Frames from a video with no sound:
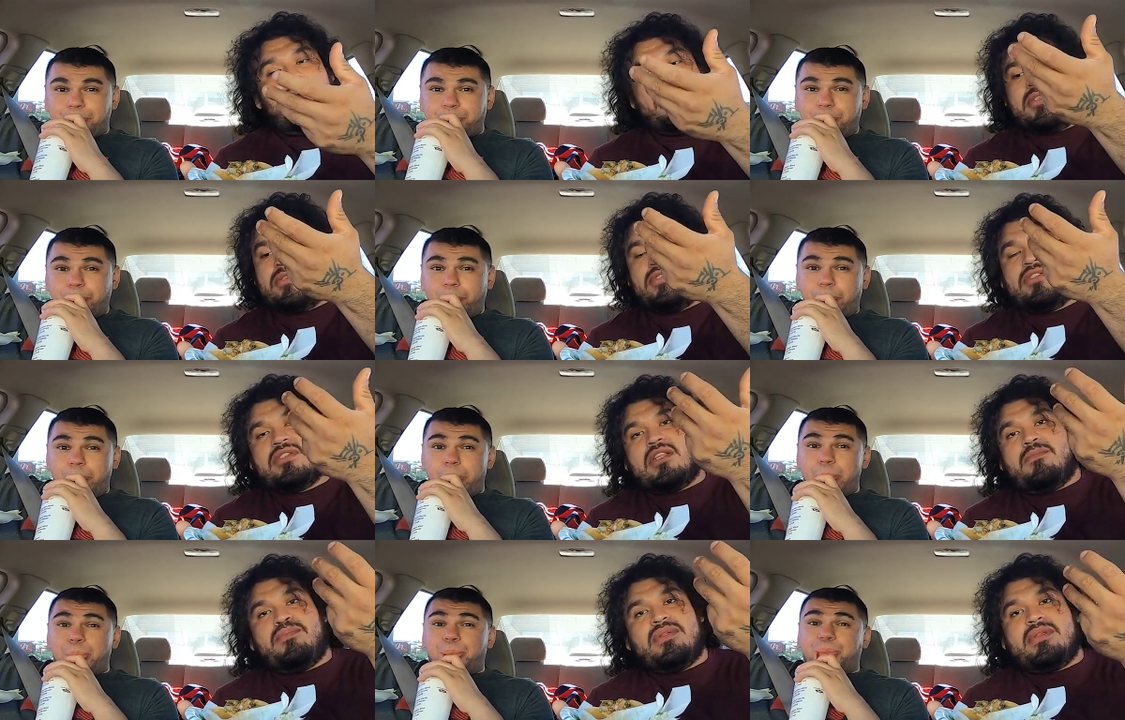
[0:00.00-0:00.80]
Speaker 1: I'm also
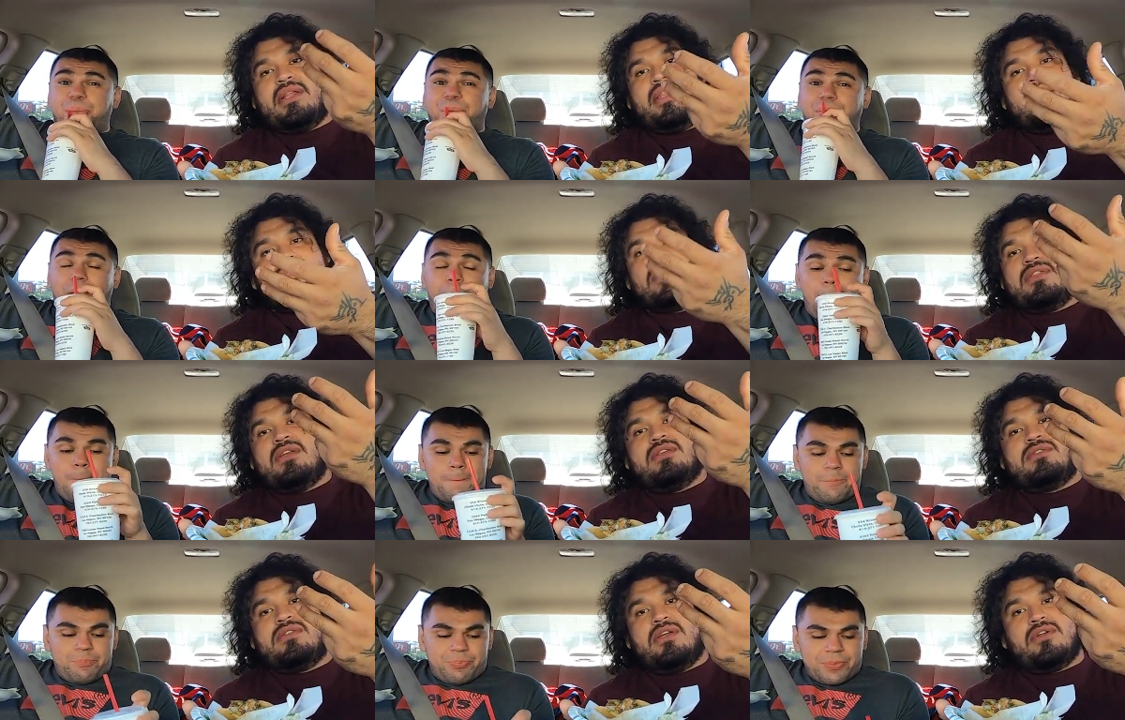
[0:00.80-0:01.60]
just gonna put the link to
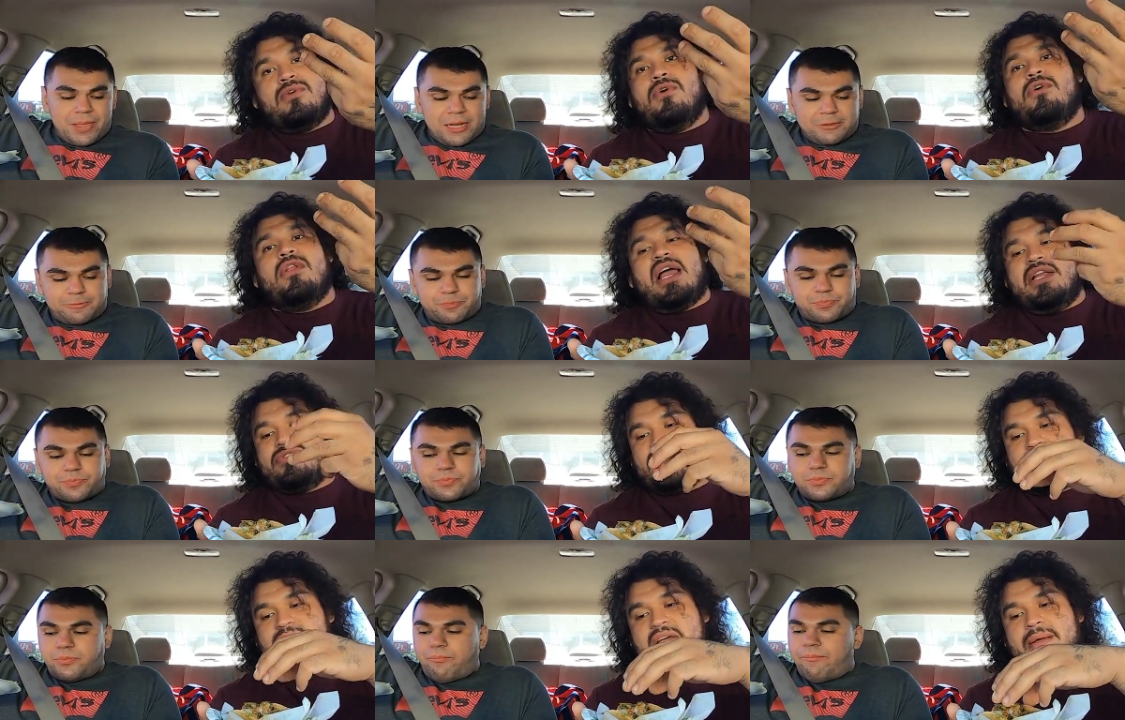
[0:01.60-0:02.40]
the, the Google
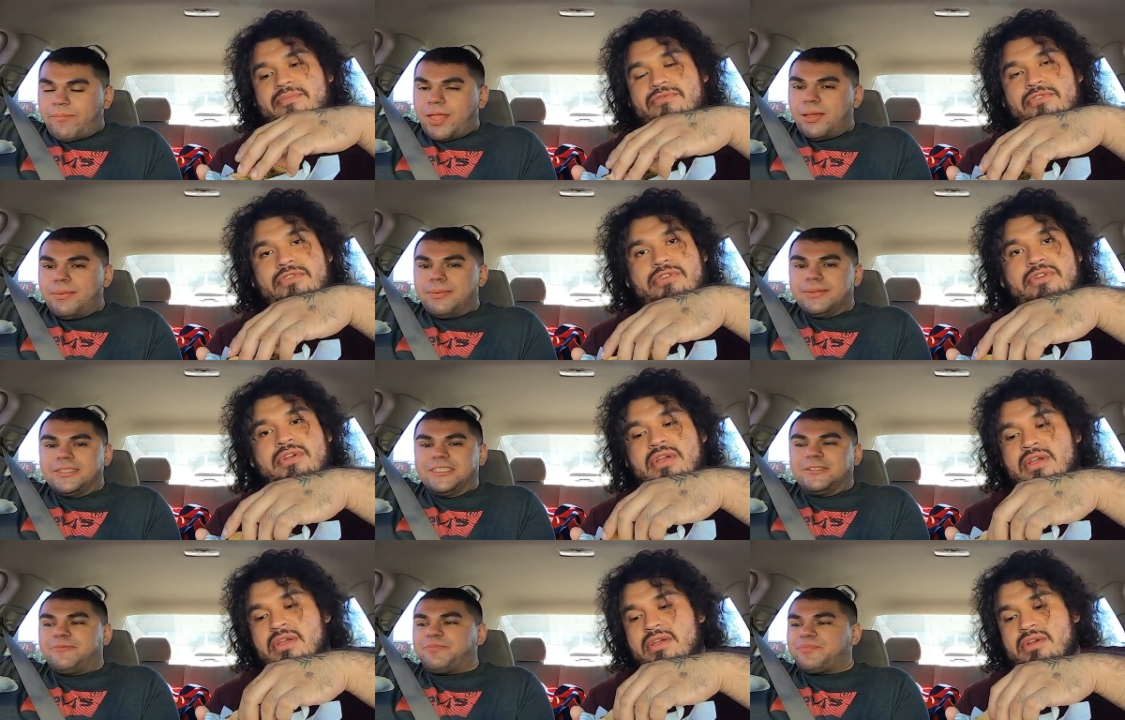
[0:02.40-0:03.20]
address map for
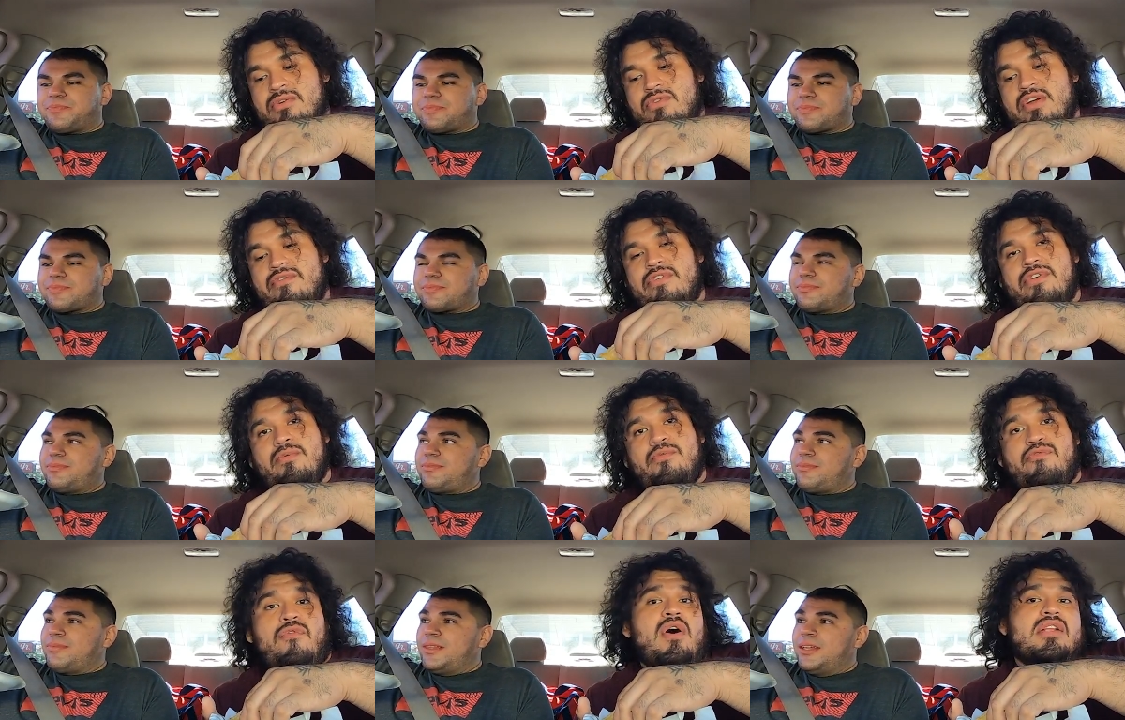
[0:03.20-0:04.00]
whoever
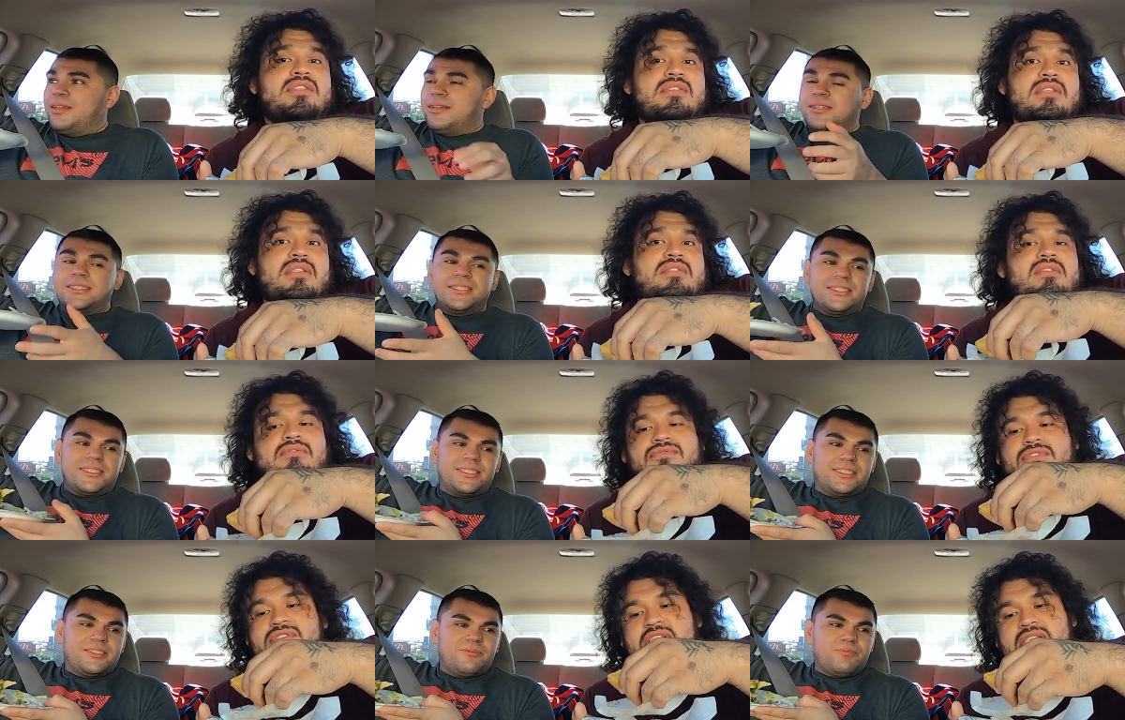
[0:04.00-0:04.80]
watches this
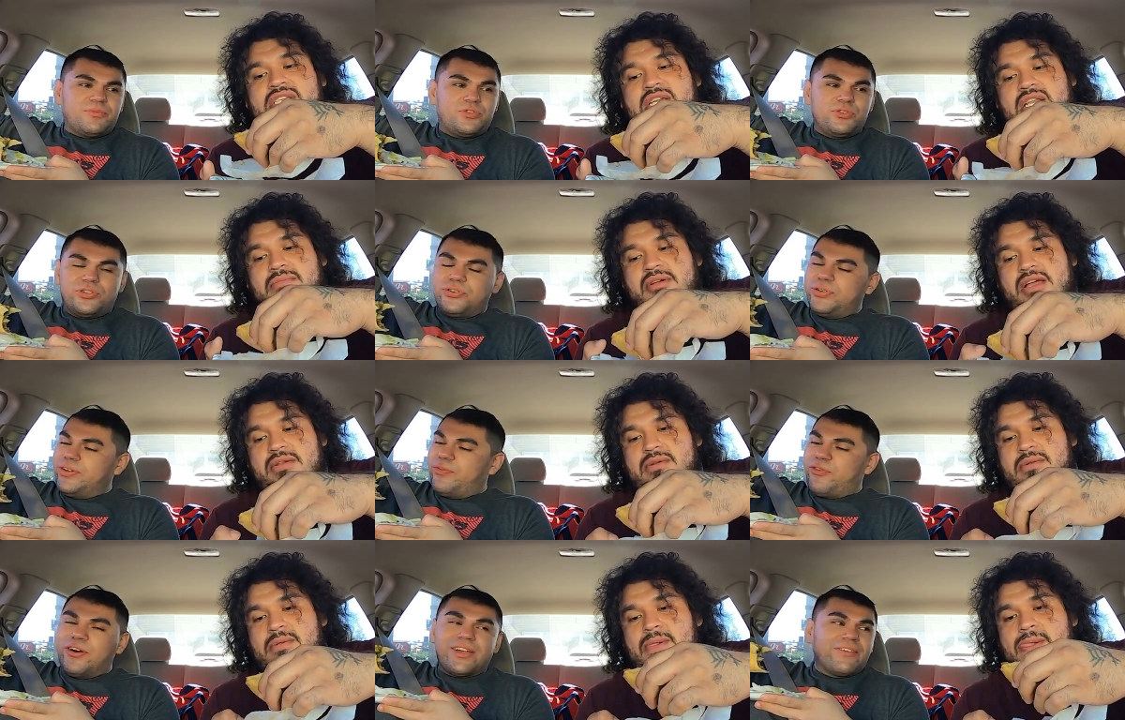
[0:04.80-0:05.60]
and feels like checking dude, them out.
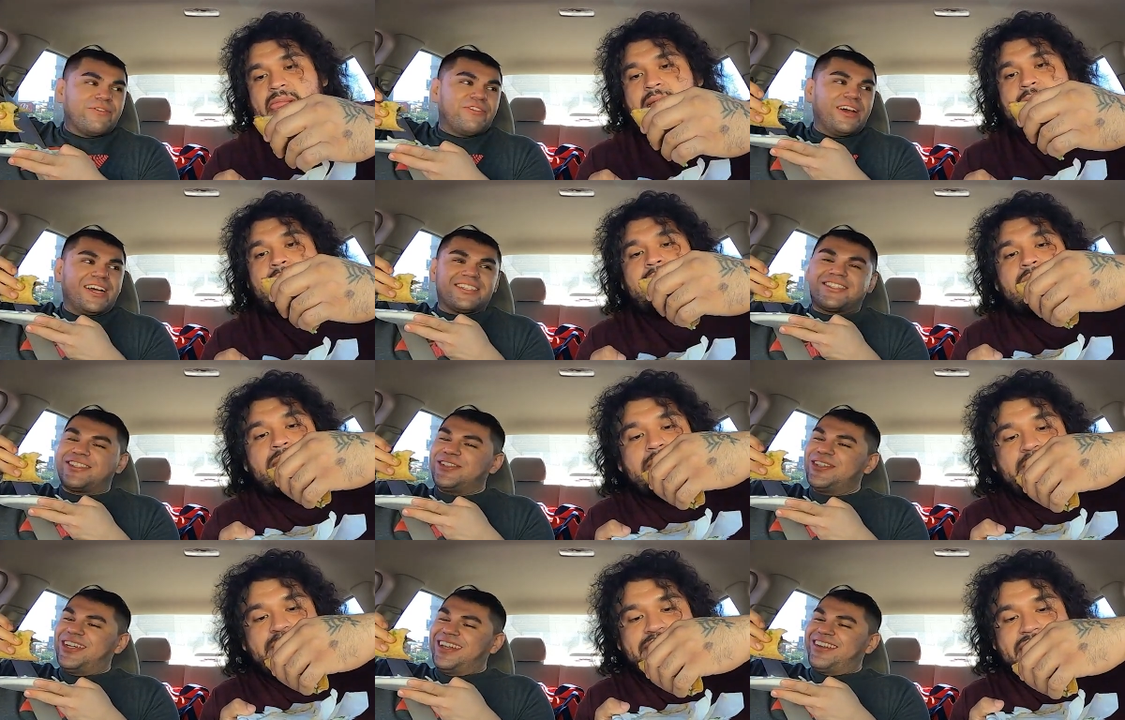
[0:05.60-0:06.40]
Dude, you fucking fast, dude.